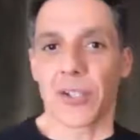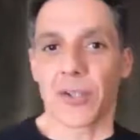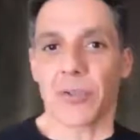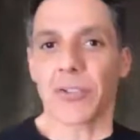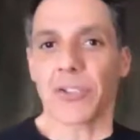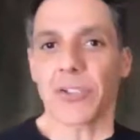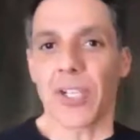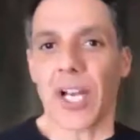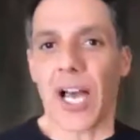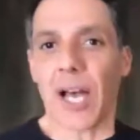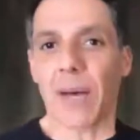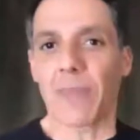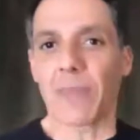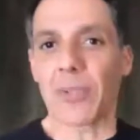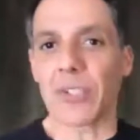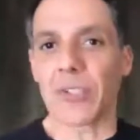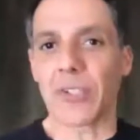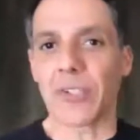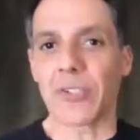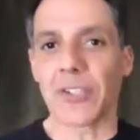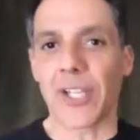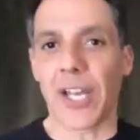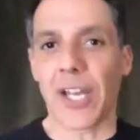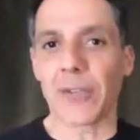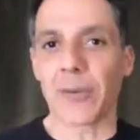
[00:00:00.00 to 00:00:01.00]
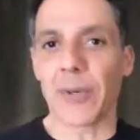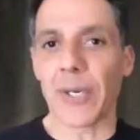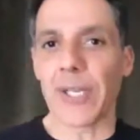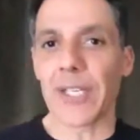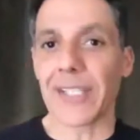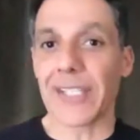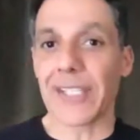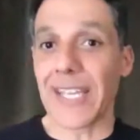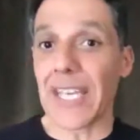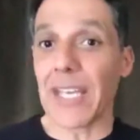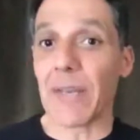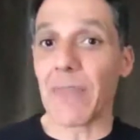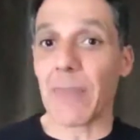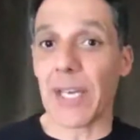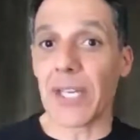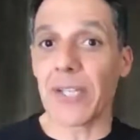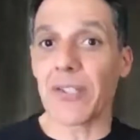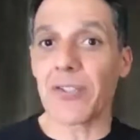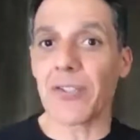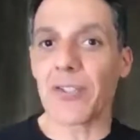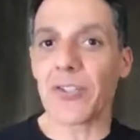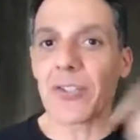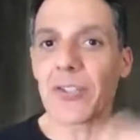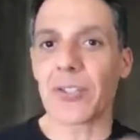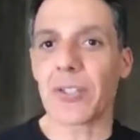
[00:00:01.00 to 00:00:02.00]
job is to generate an
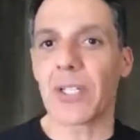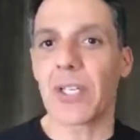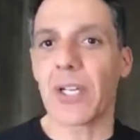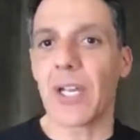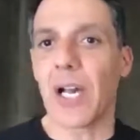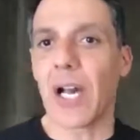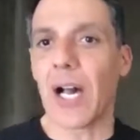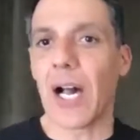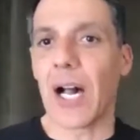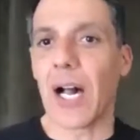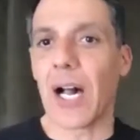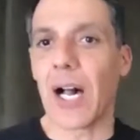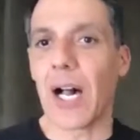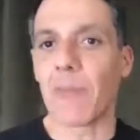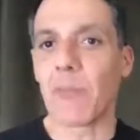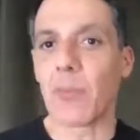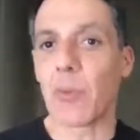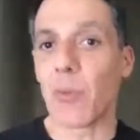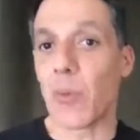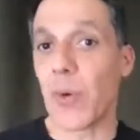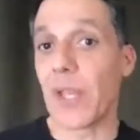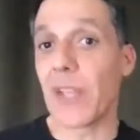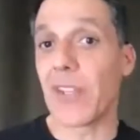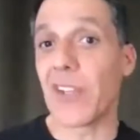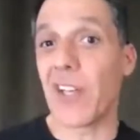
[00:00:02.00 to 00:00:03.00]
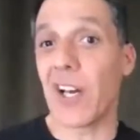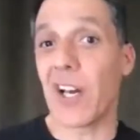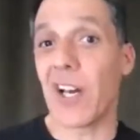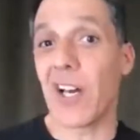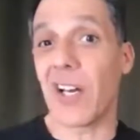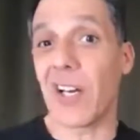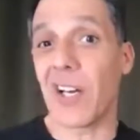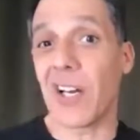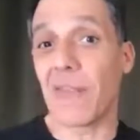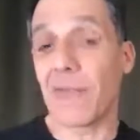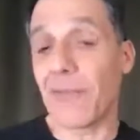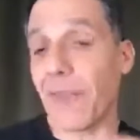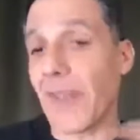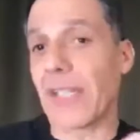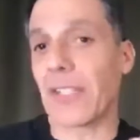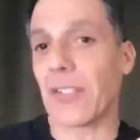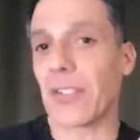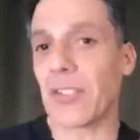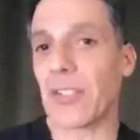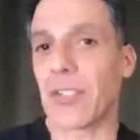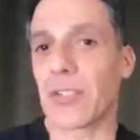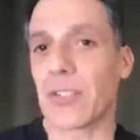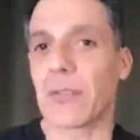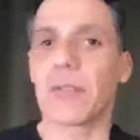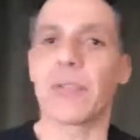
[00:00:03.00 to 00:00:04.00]
image with a
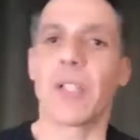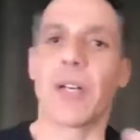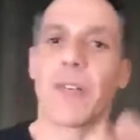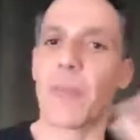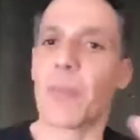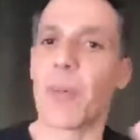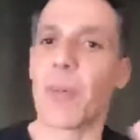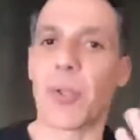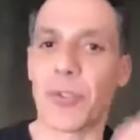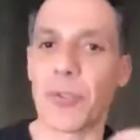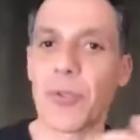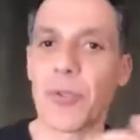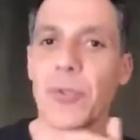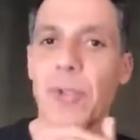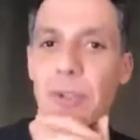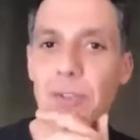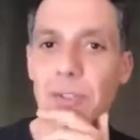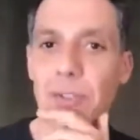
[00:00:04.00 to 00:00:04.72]
face of a person who doesn't